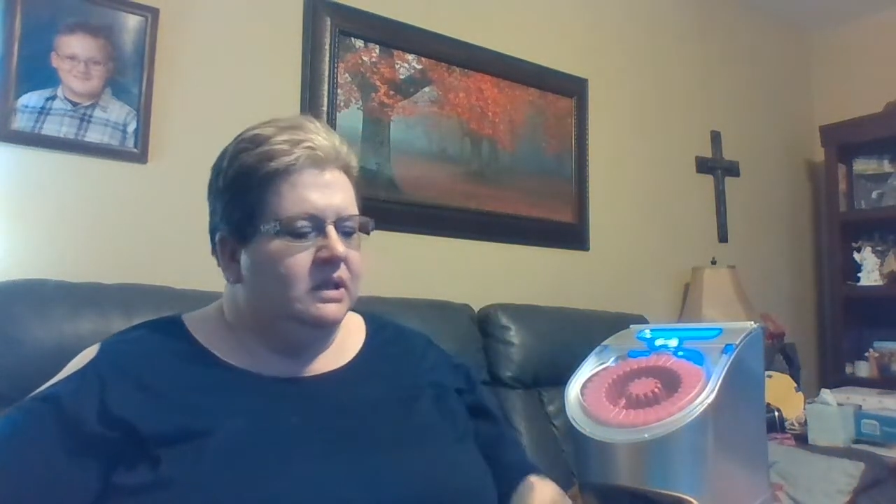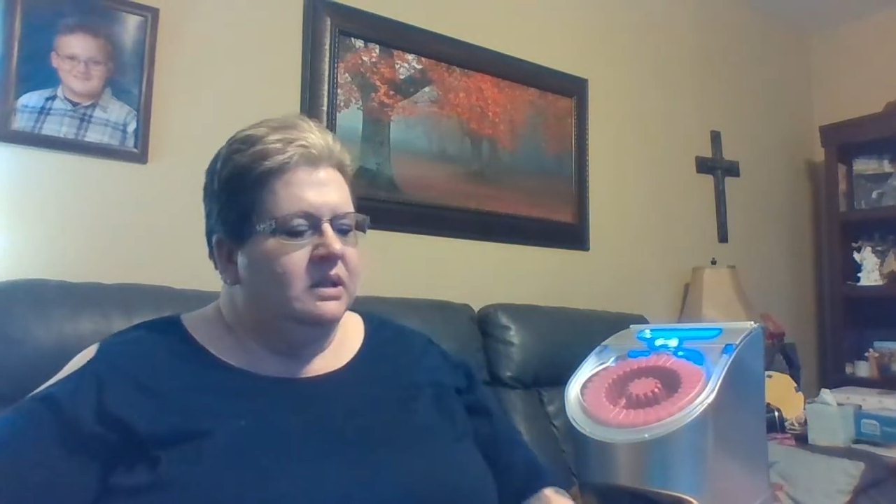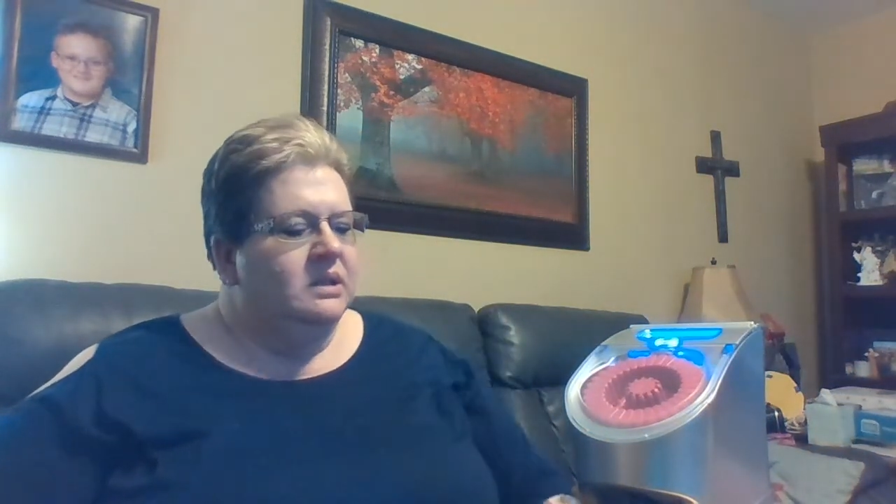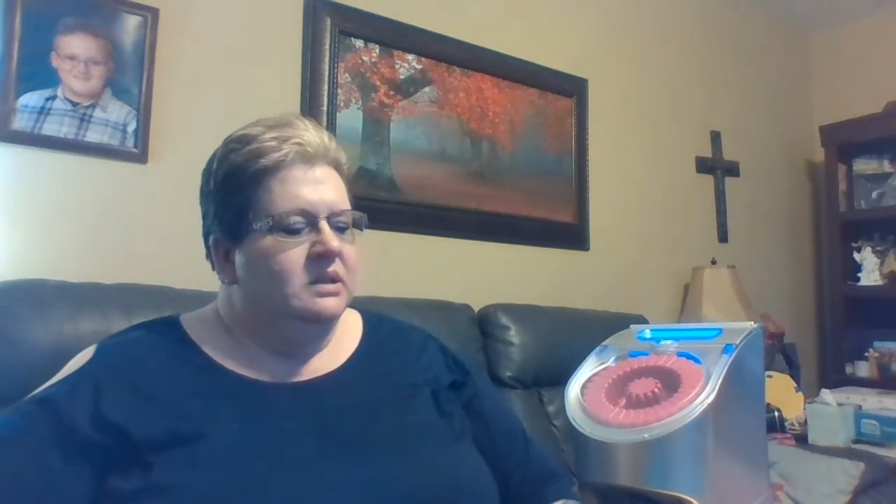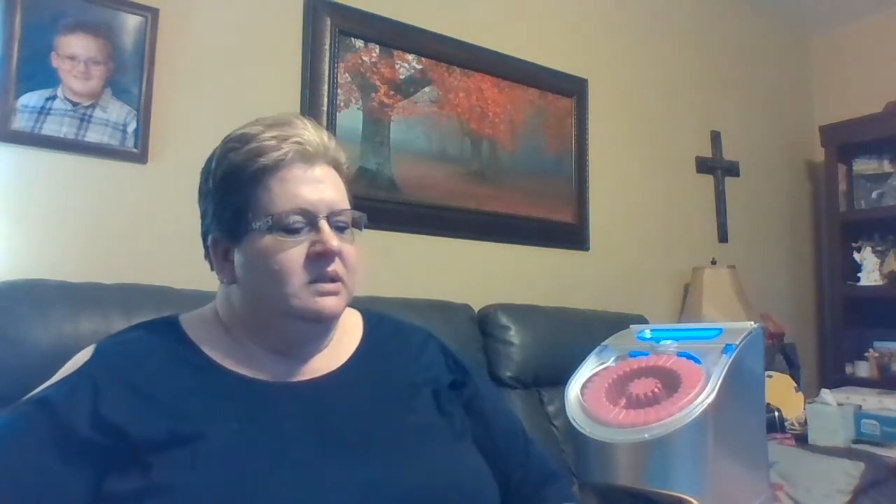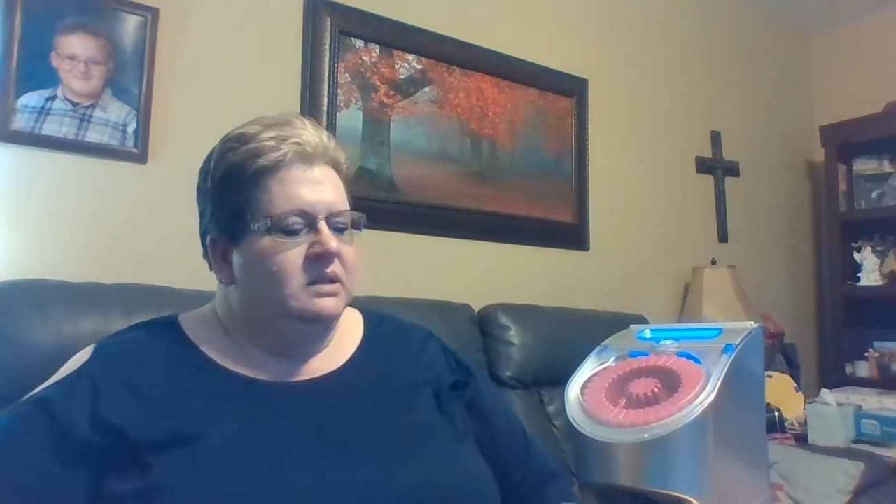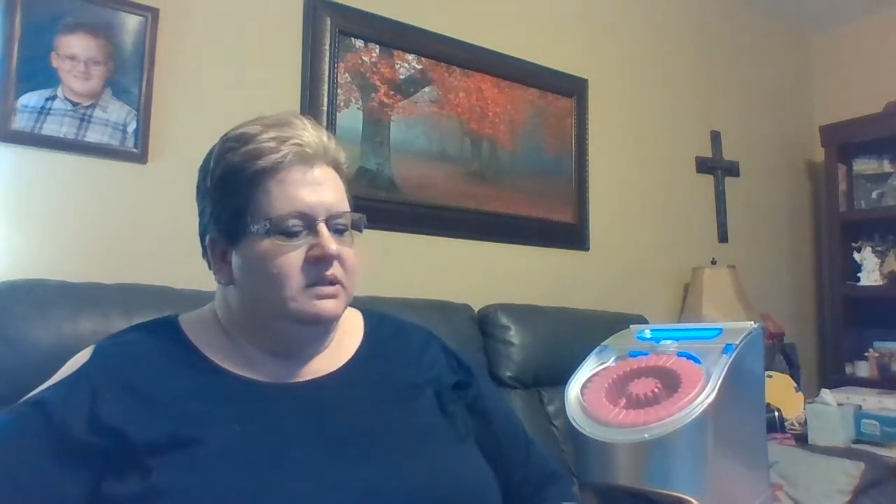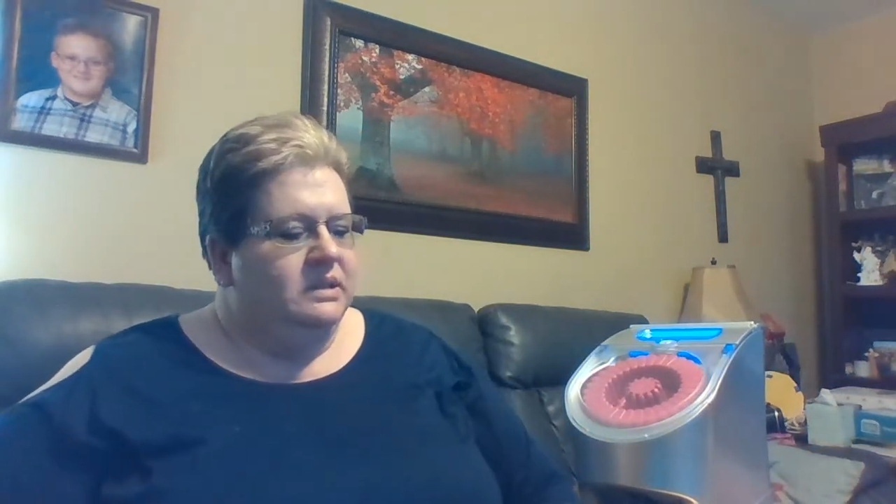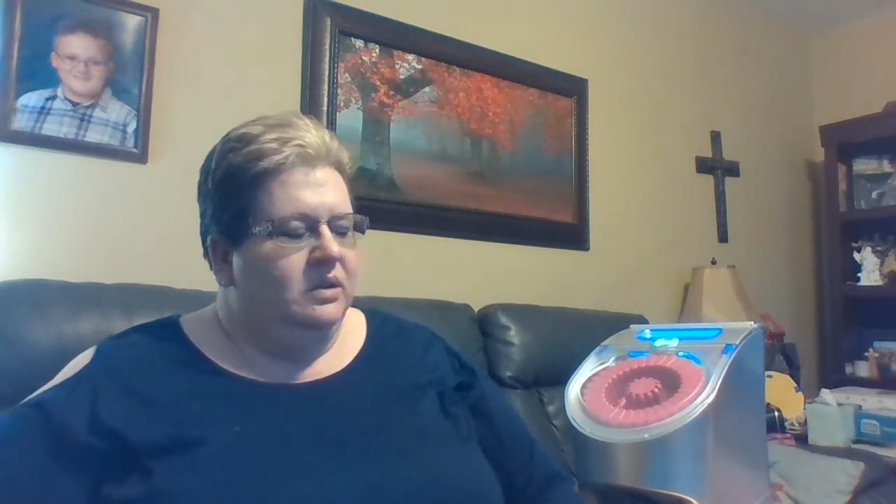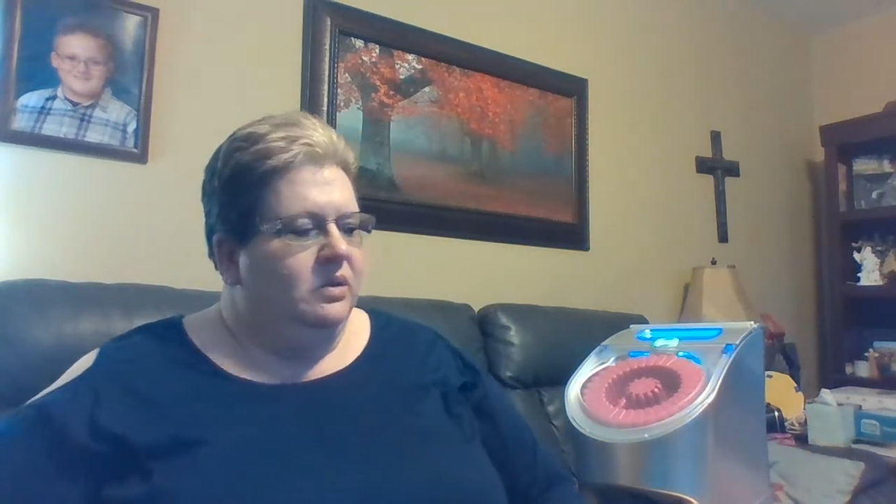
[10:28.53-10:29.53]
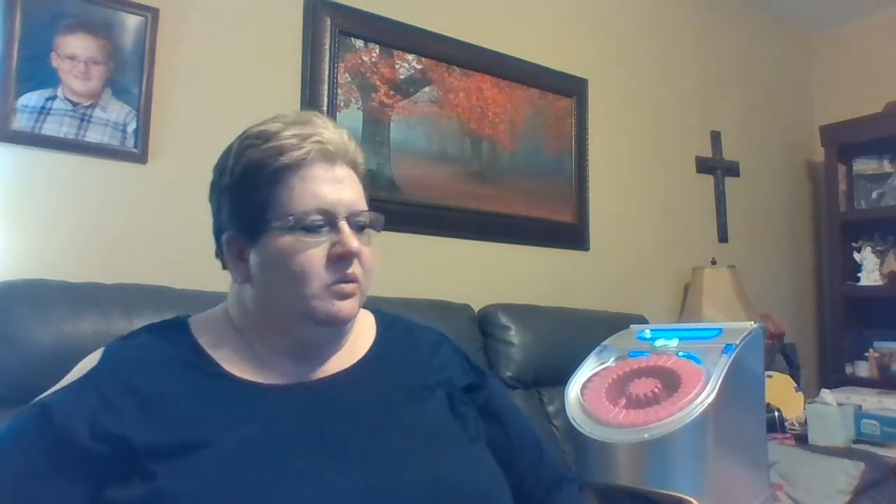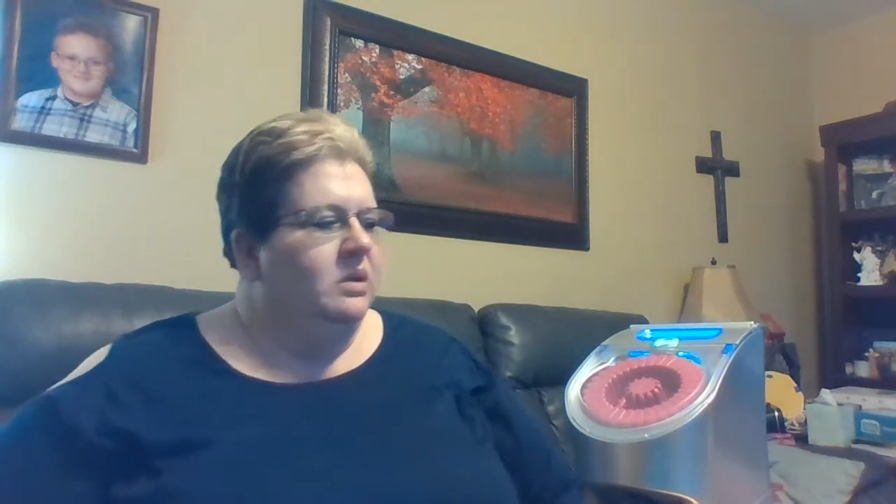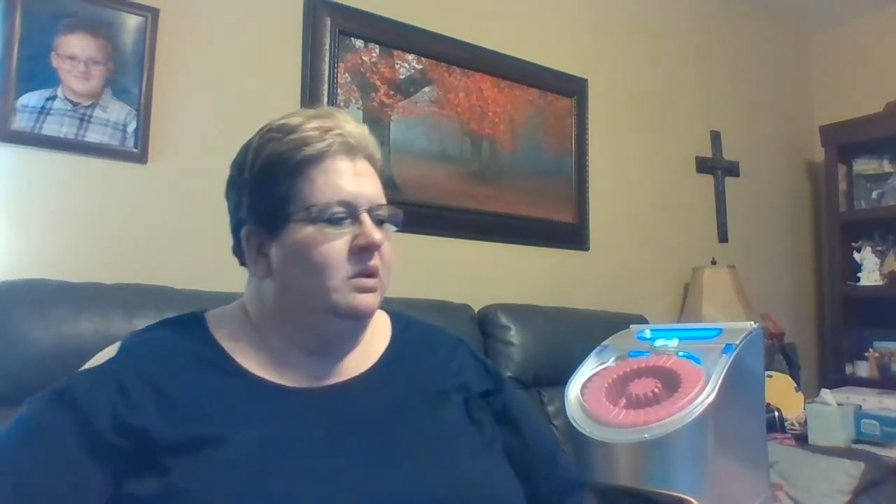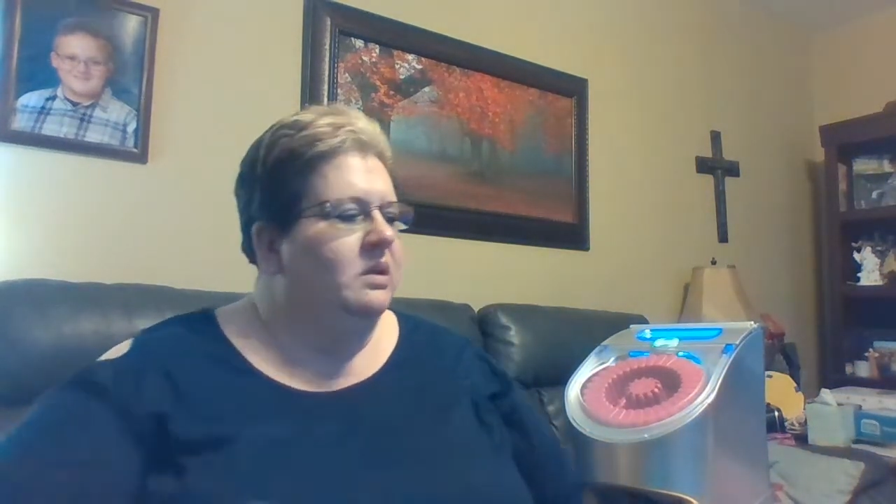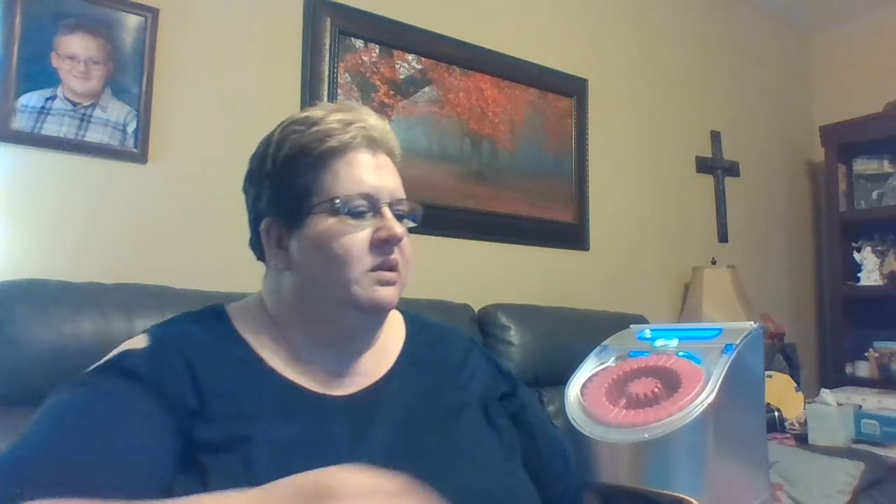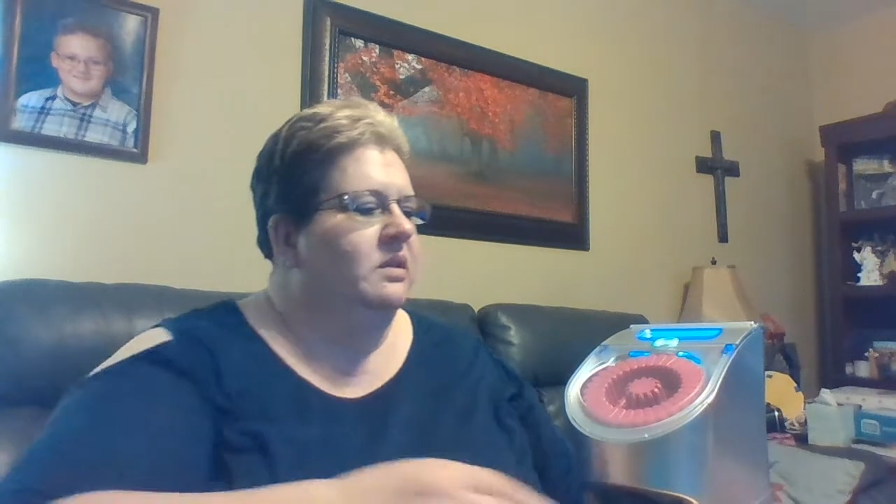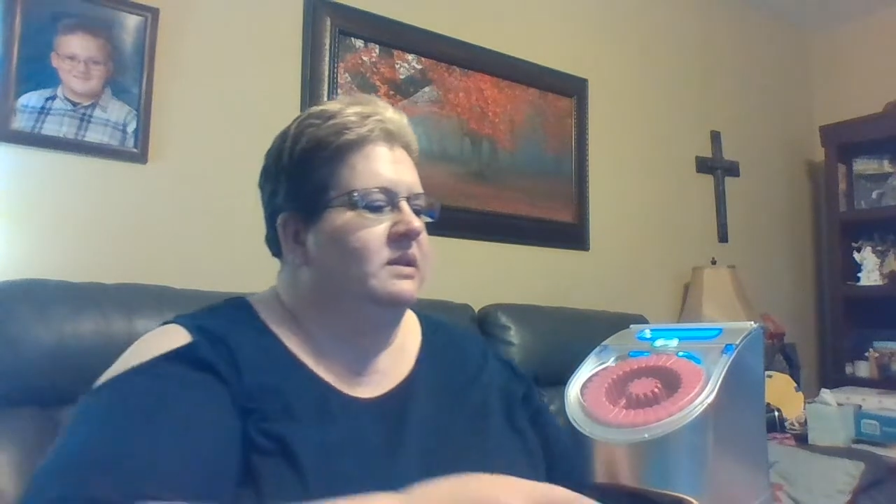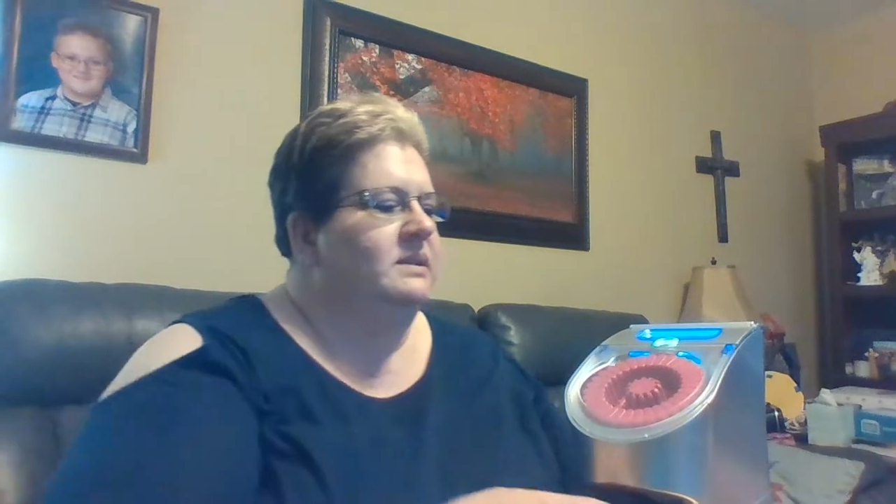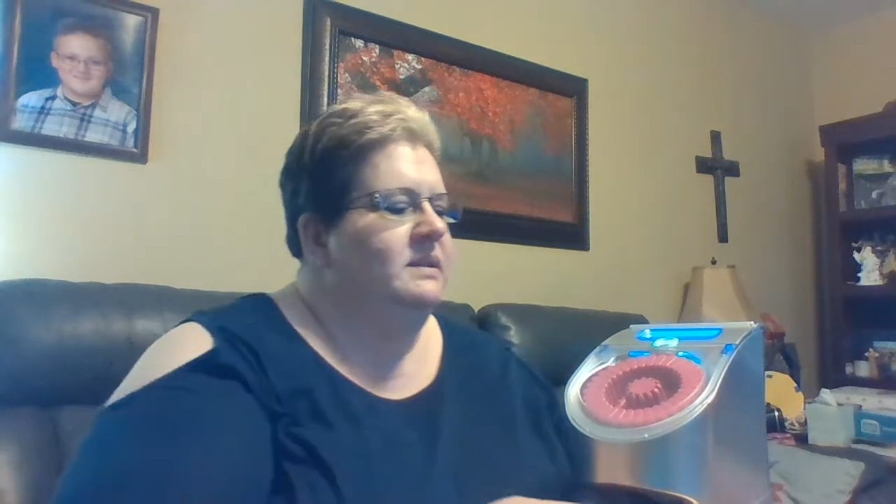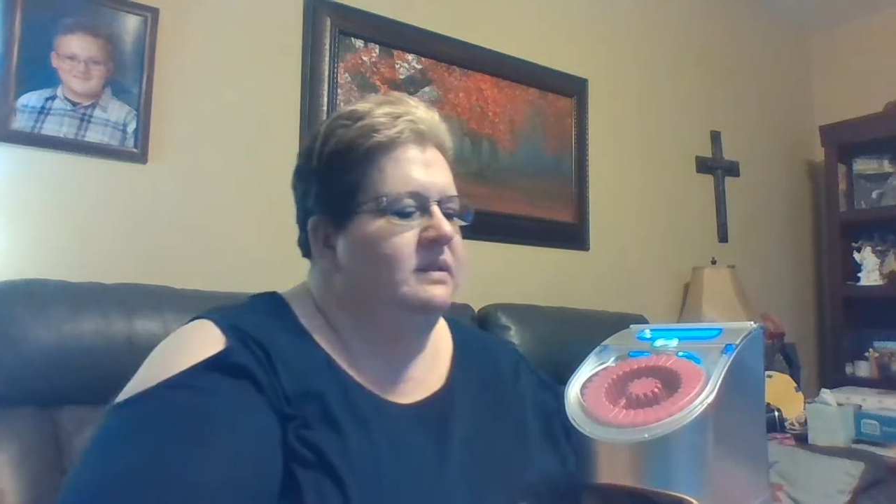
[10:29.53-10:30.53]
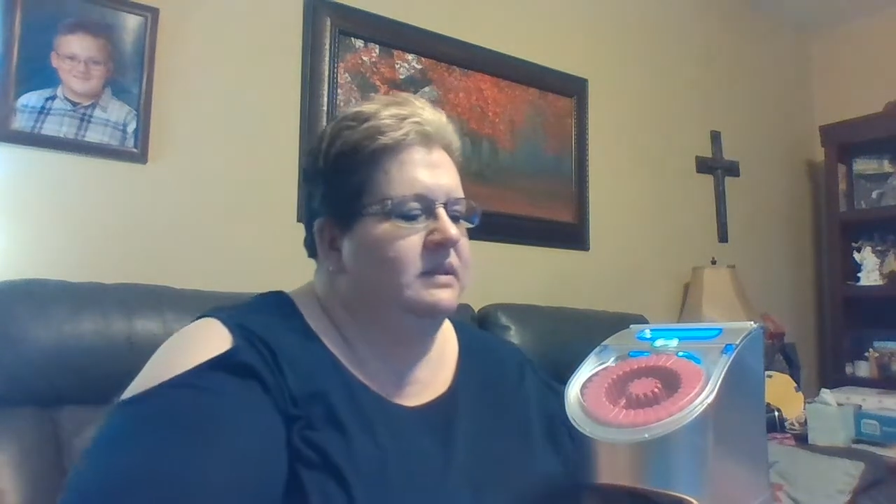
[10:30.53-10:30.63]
taste. So